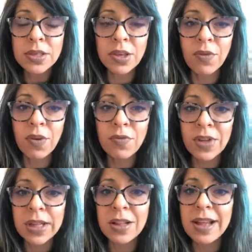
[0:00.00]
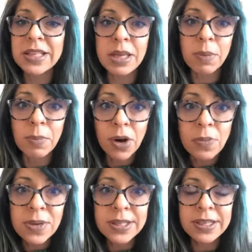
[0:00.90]
to fulfill a deeper
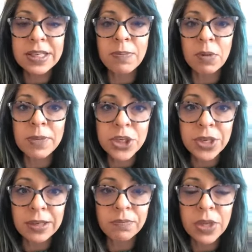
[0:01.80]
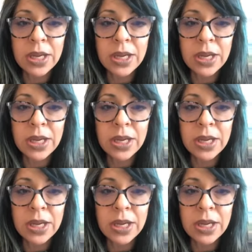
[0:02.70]
purpose, a deeper mission.